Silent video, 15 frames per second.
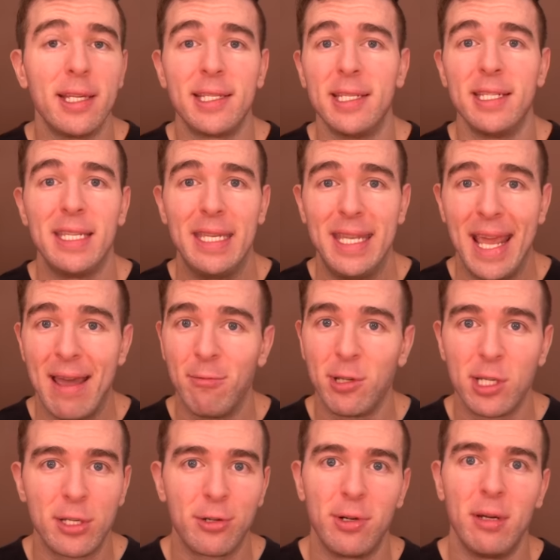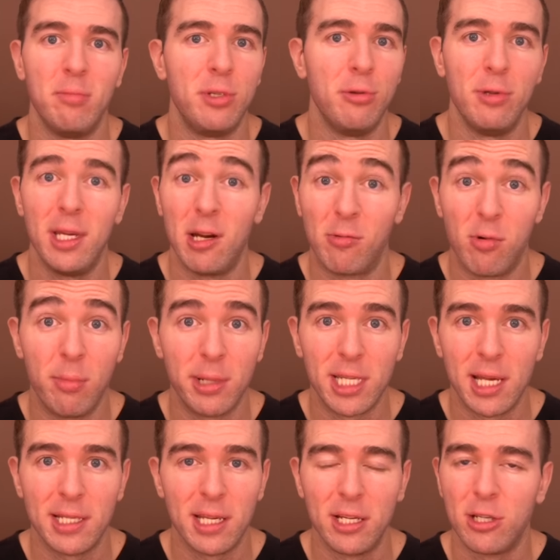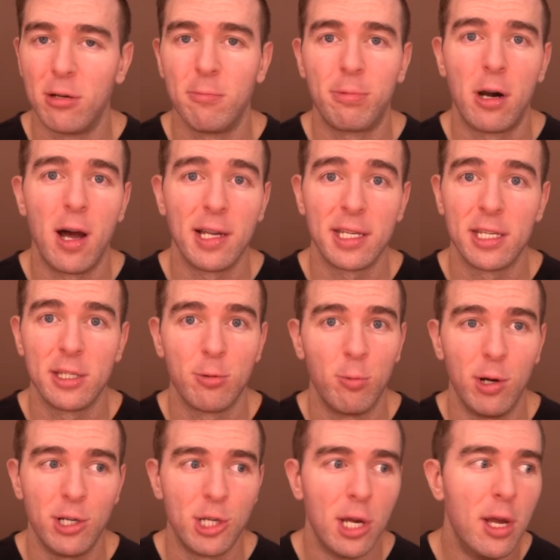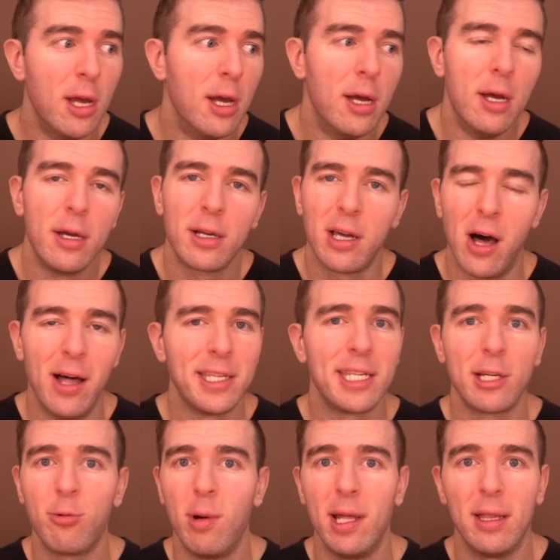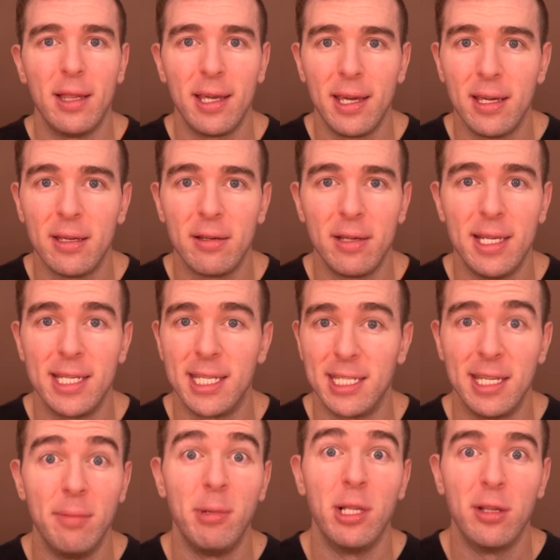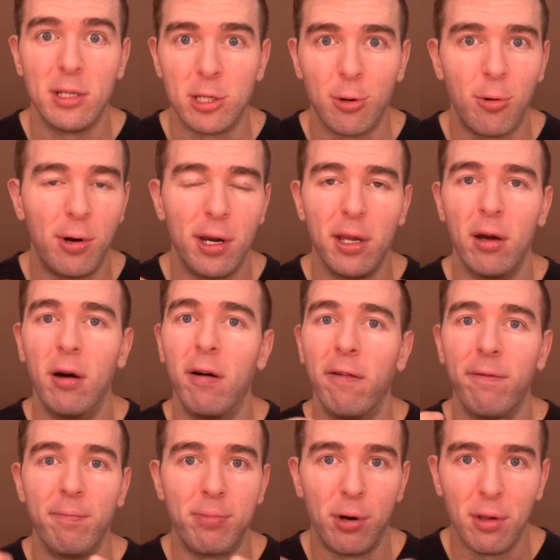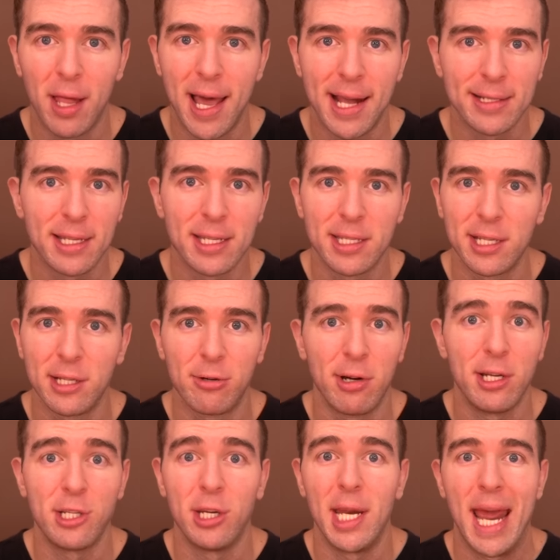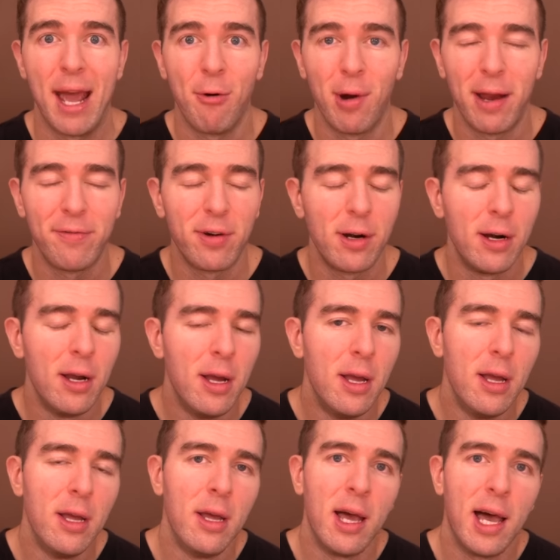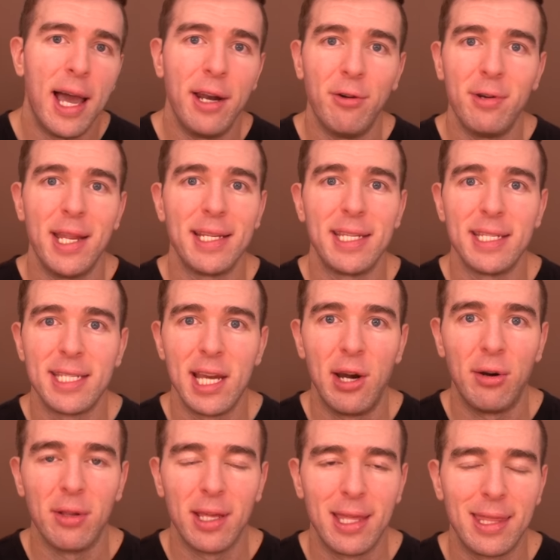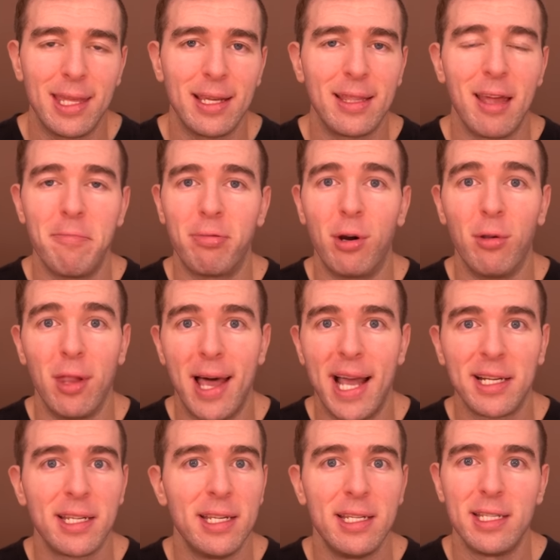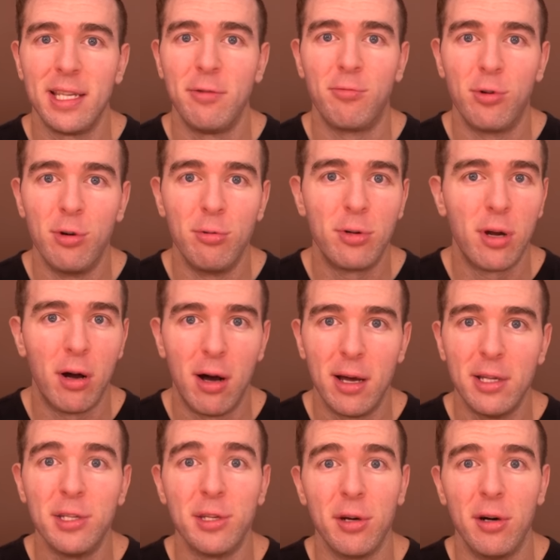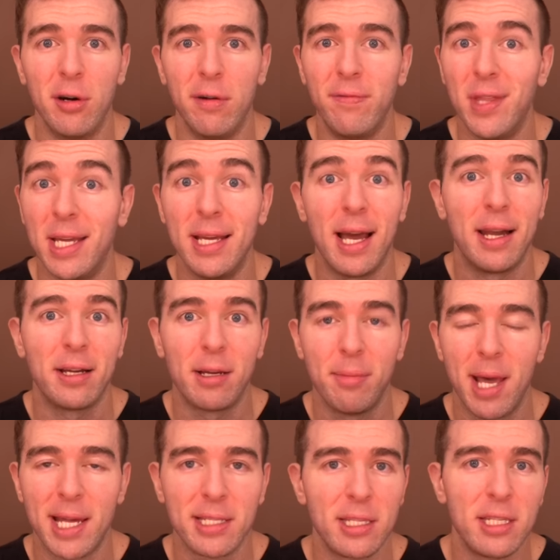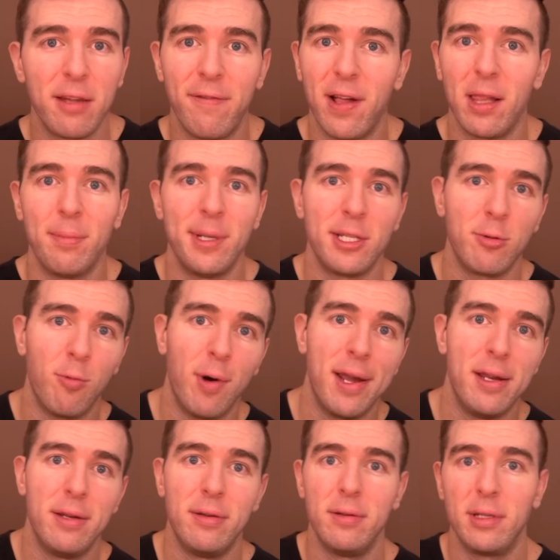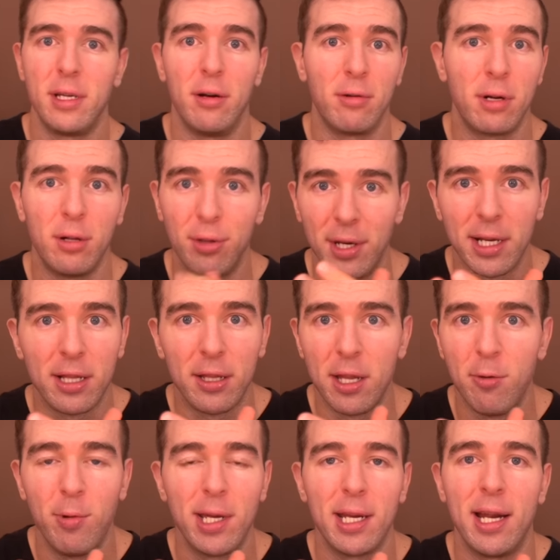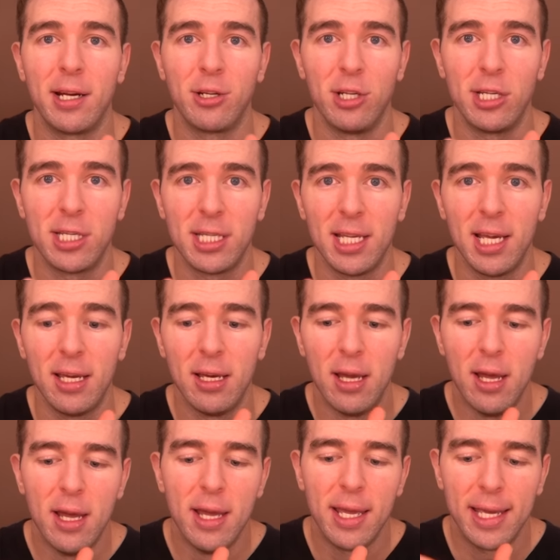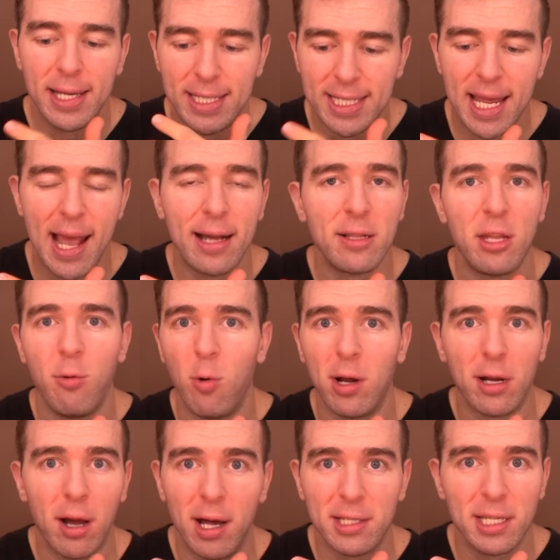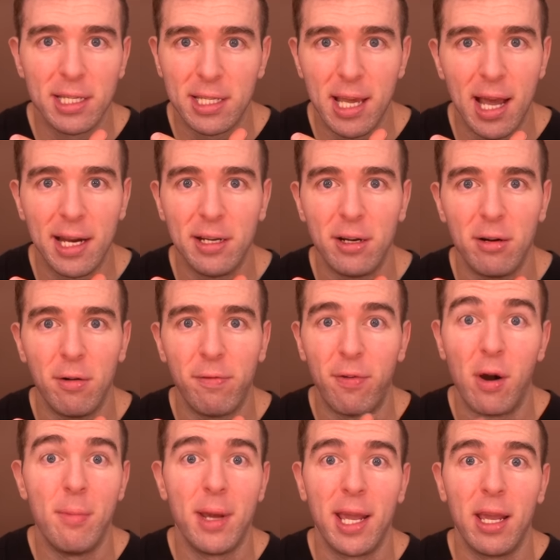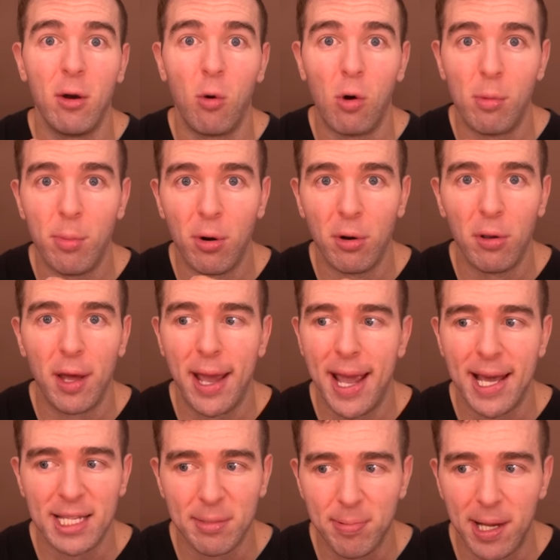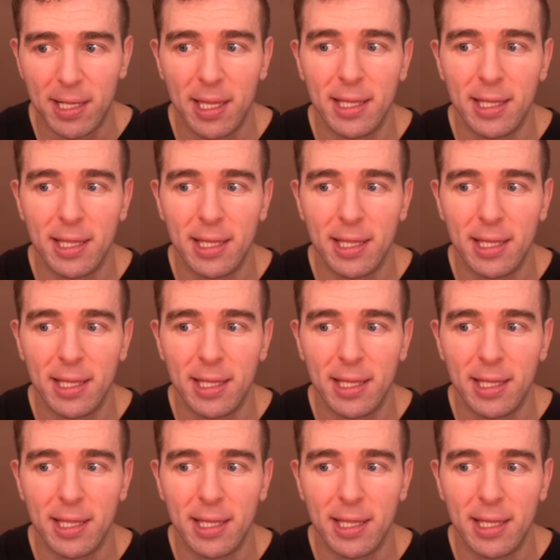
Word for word: this is downstream to the aromatization process, which consequently is stimulatory of prolactin secretion. However, I don't necessarily think that prolactin is the root cause of the gynecomastia development when, you know, clinically we can actually see exactly what causes gyno from a hormonal aspect.